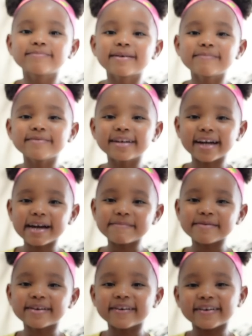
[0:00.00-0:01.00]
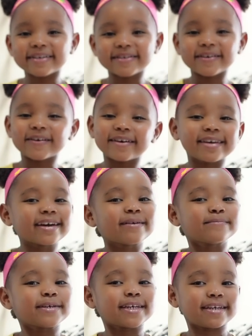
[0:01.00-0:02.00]
mommy, hamburger is so
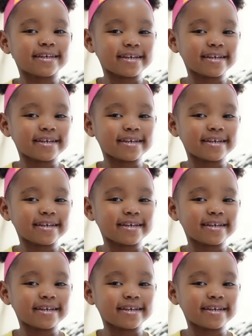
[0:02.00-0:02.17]
yummy.